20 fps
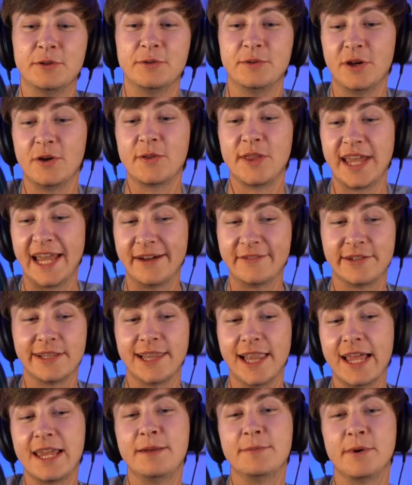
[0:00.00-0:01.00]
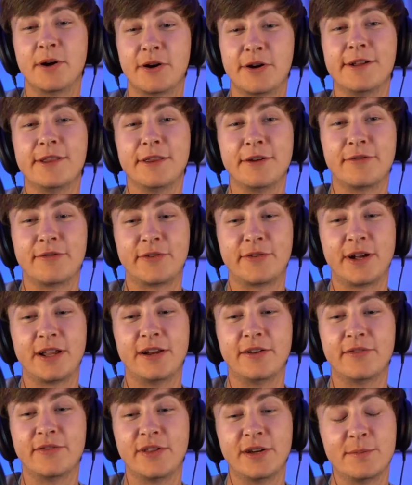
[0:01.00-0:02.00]
you'll know they have a light bar on the
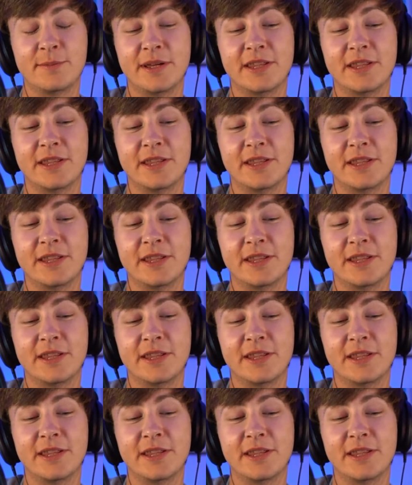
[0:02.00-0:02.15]
front of them,